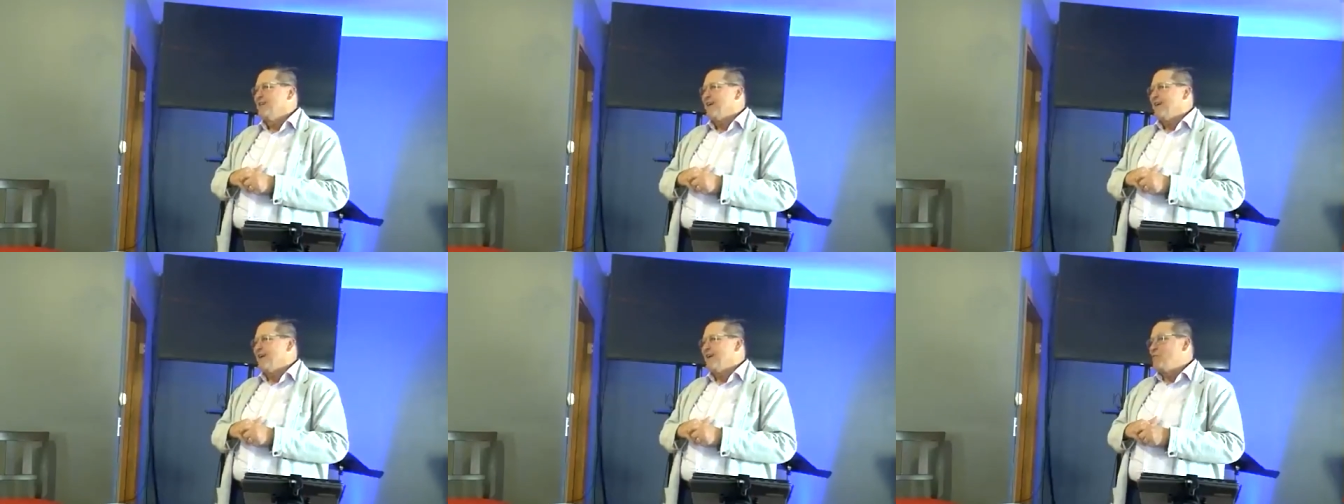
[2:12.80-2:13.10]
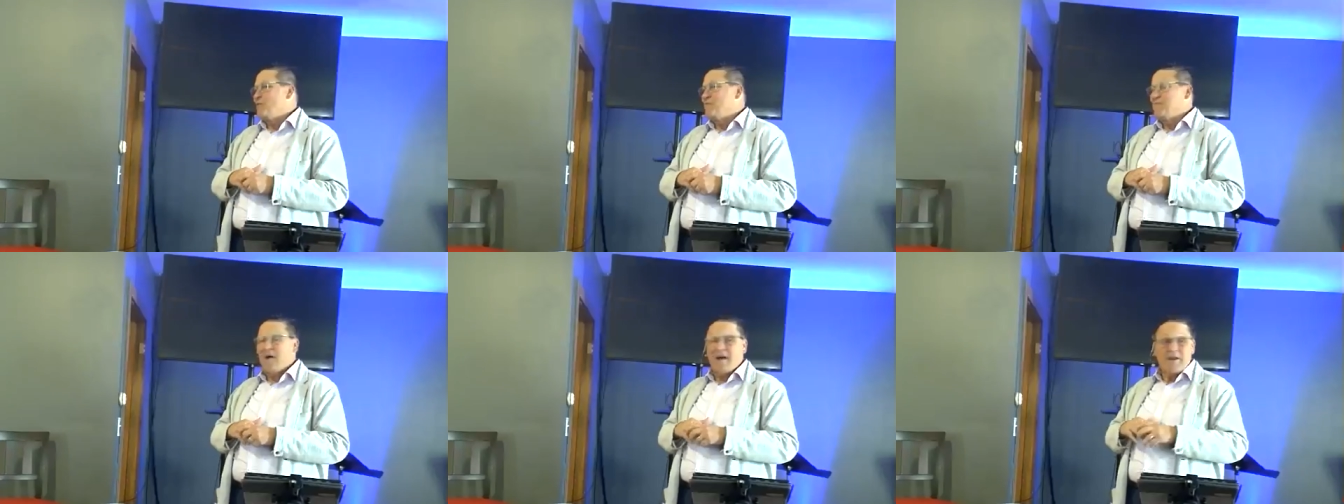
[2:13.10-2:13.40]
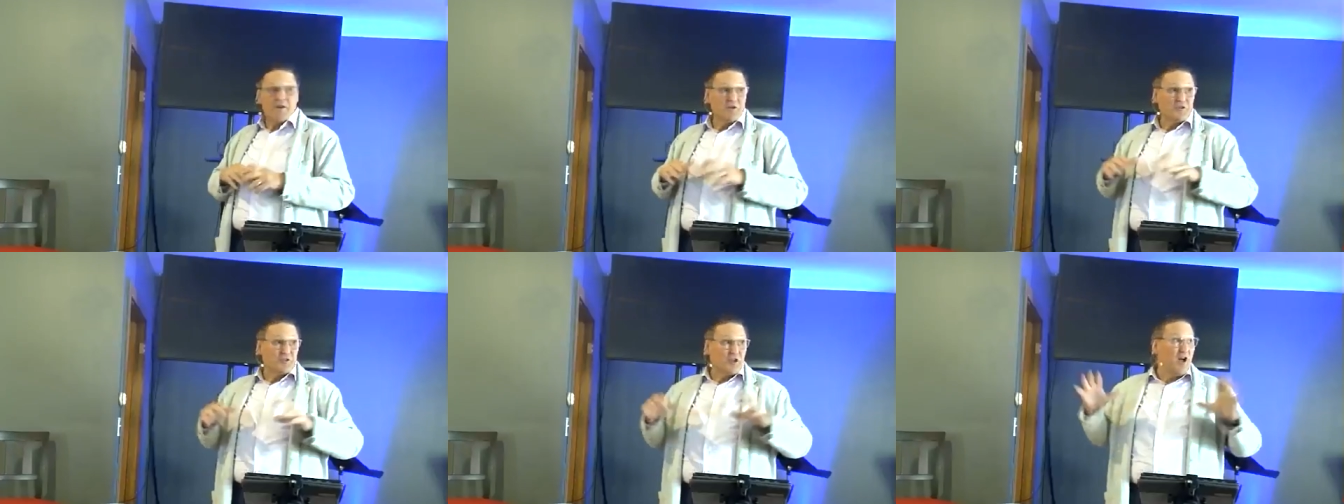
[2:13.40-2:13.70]
And we
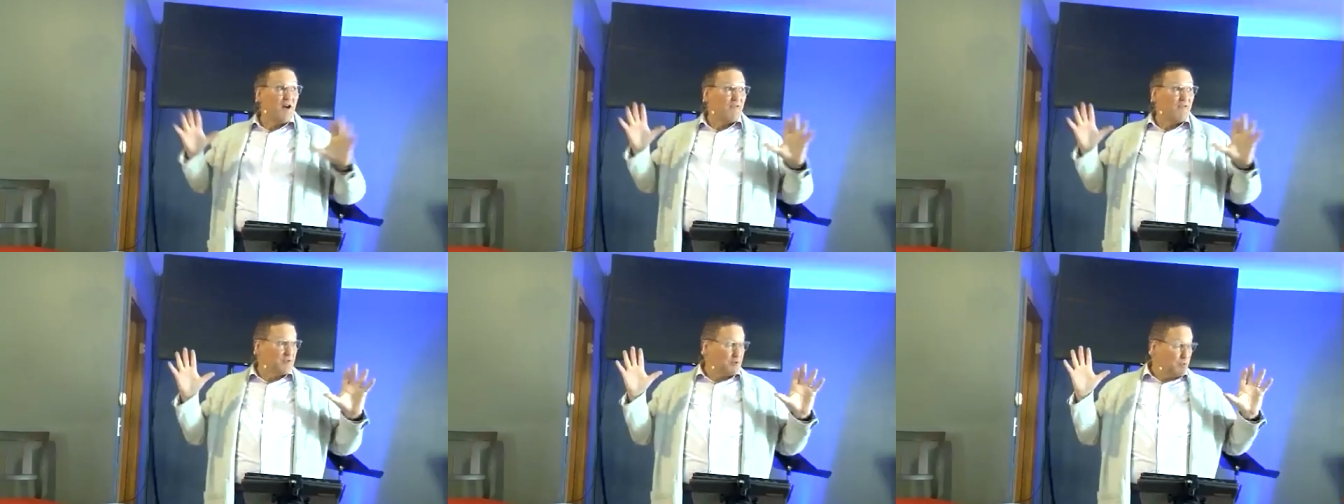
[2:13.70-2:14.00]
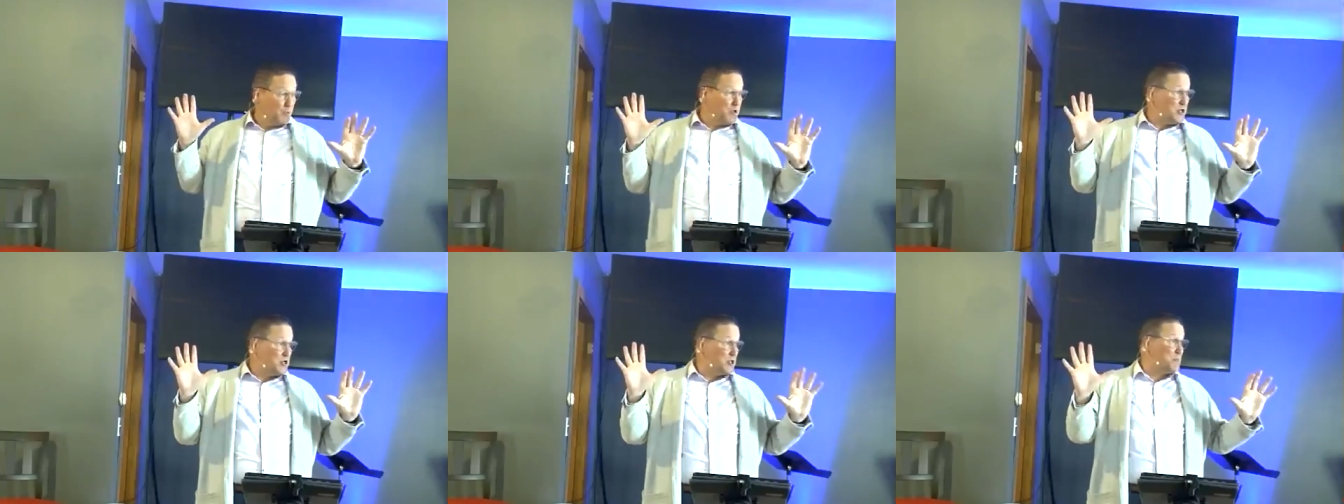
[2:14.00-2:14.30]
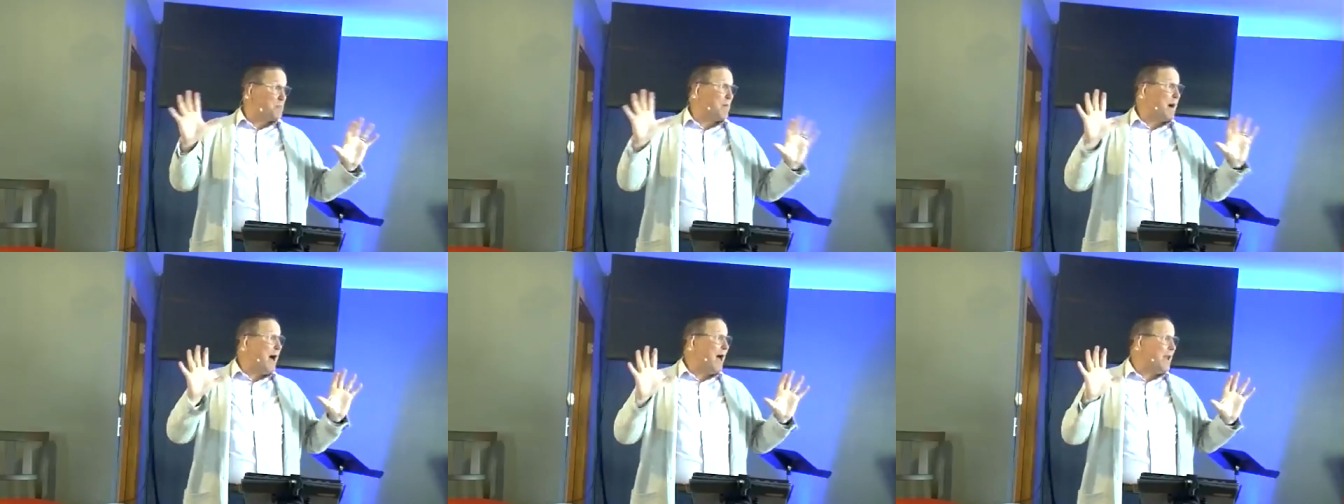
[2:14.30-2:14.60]
find ourselves
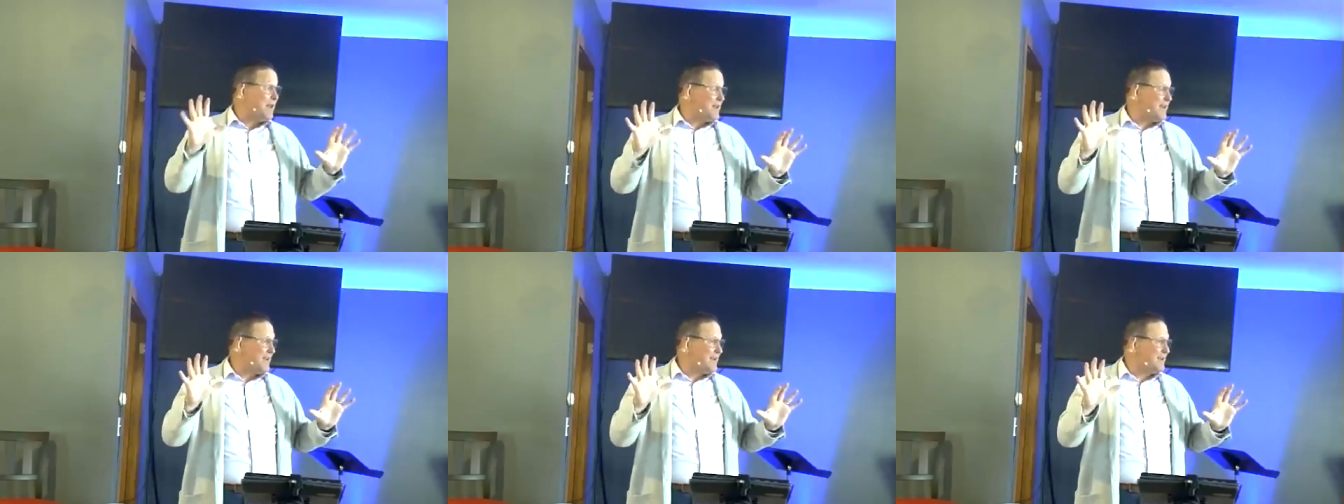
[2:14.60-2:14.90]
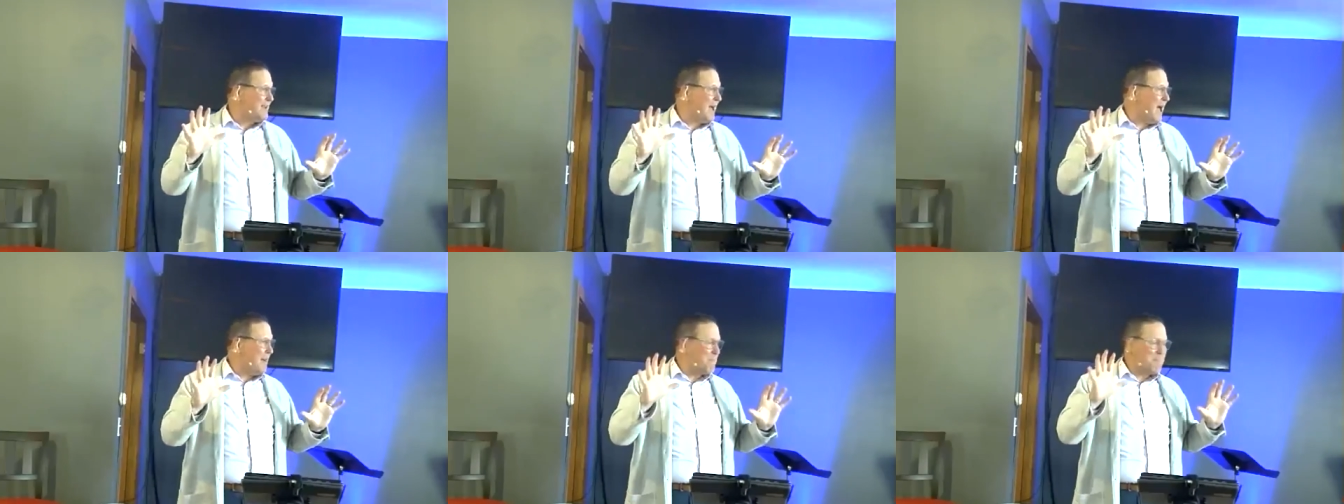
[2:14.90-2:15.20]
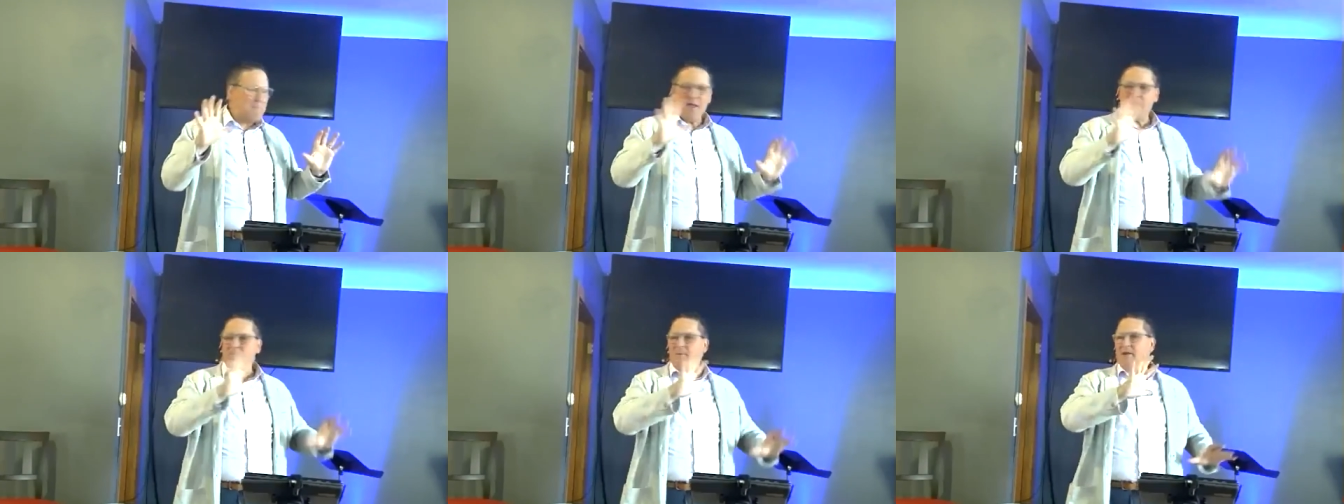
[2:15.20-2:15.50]
responding
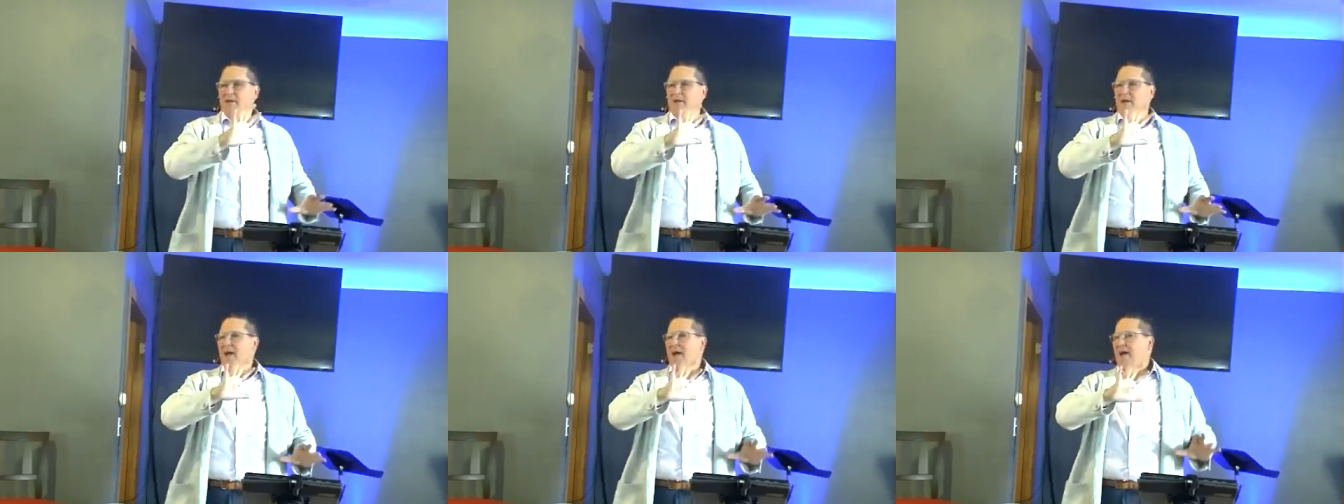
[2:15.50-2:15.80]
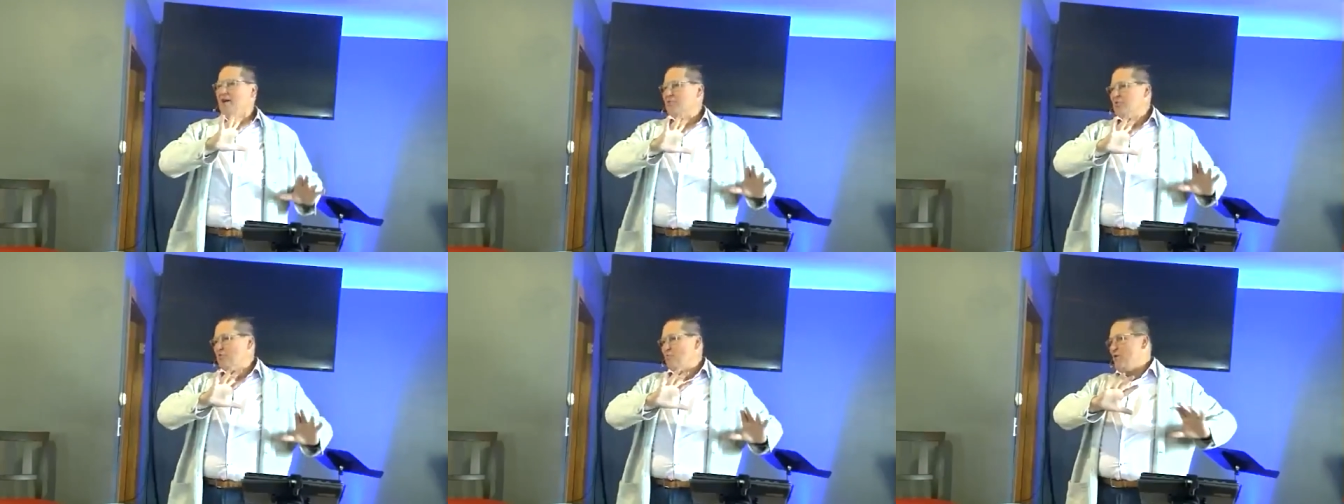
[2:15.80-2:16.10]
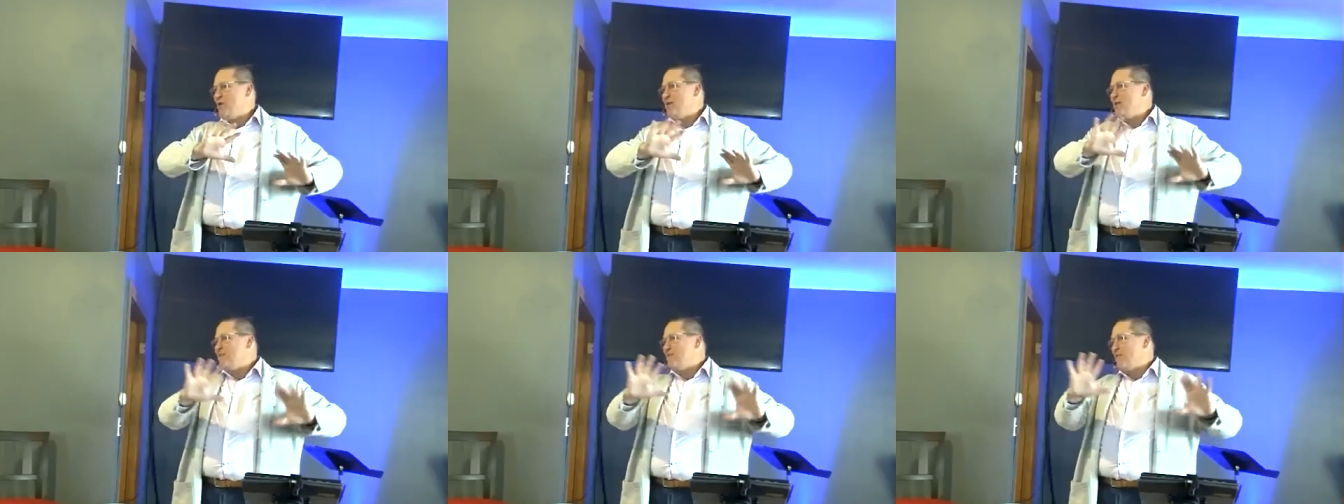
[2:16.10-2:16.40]
not maybe as
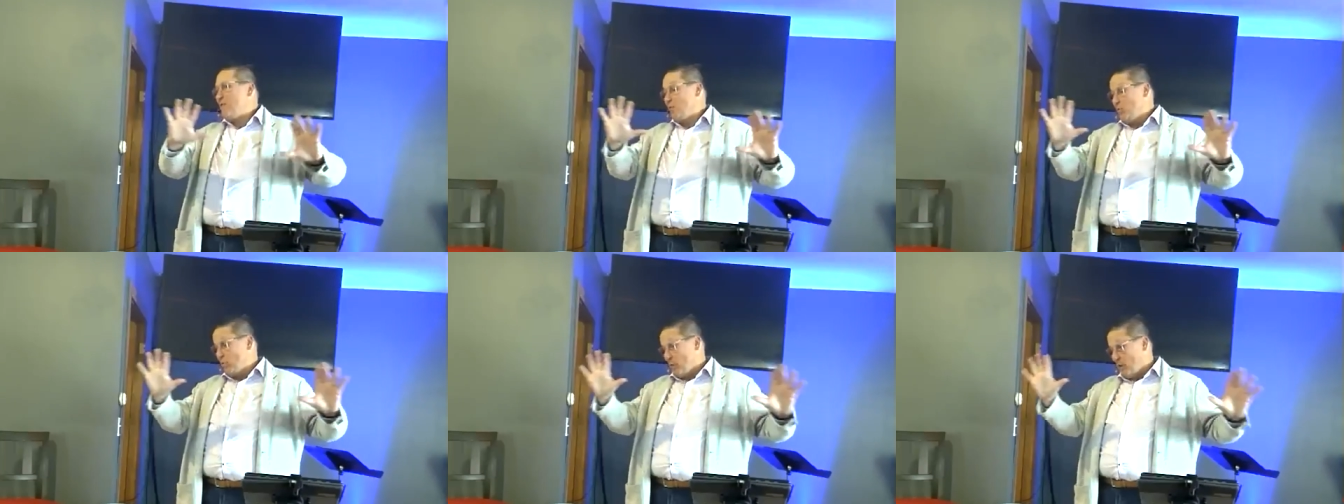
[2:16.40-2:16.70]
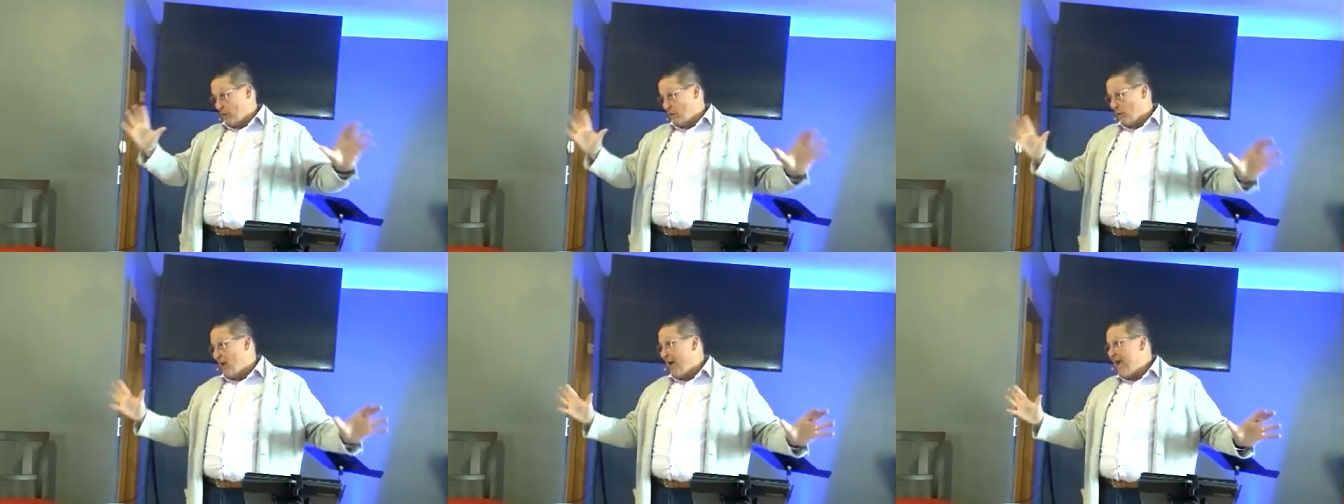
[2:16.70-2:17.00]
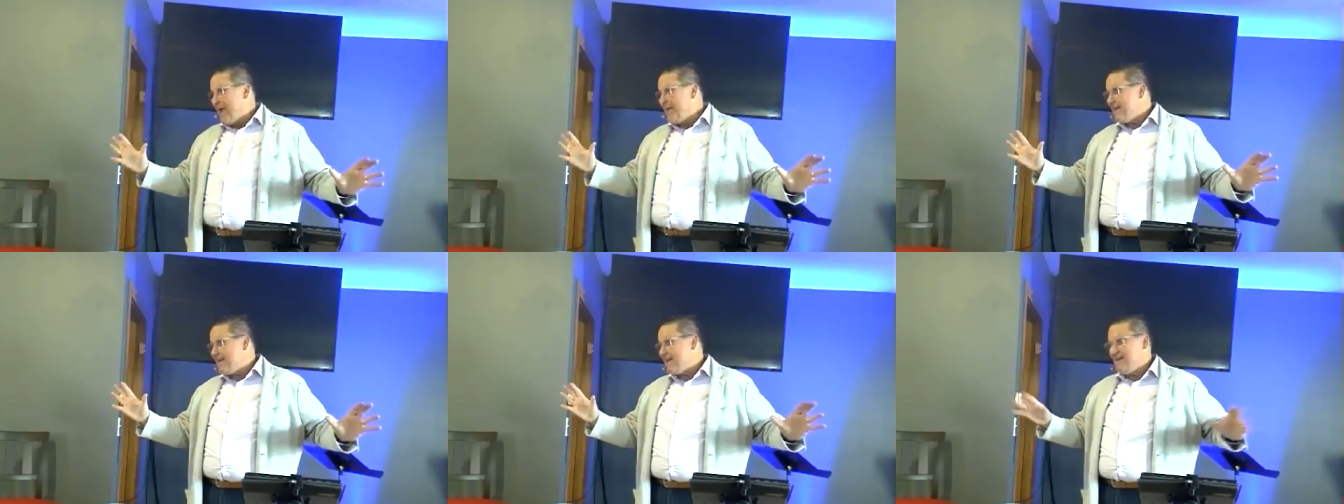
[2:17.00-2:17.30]
we would
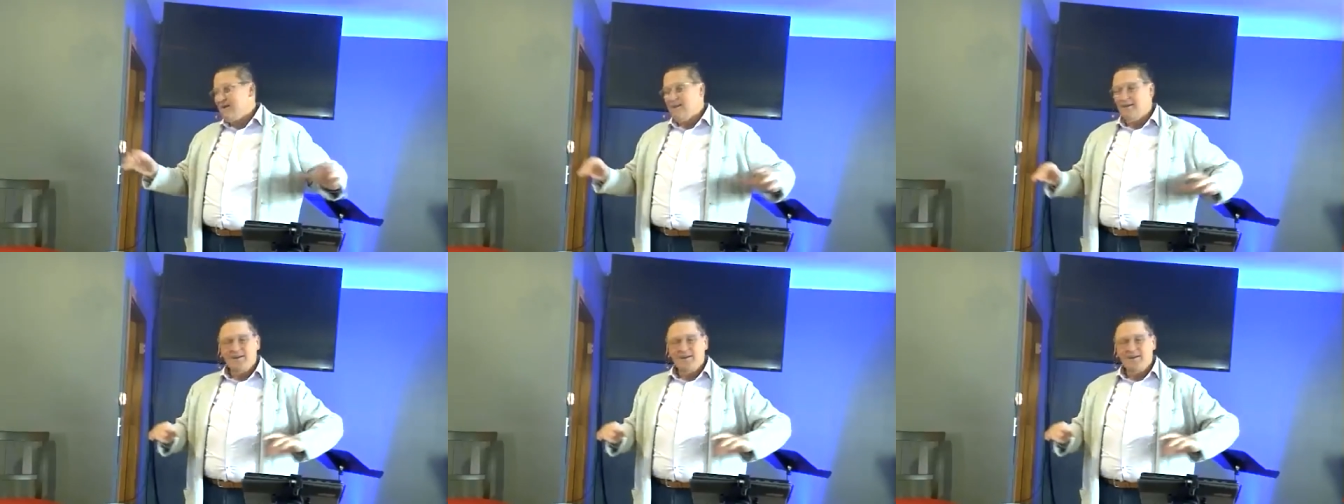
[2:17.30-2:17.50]
like,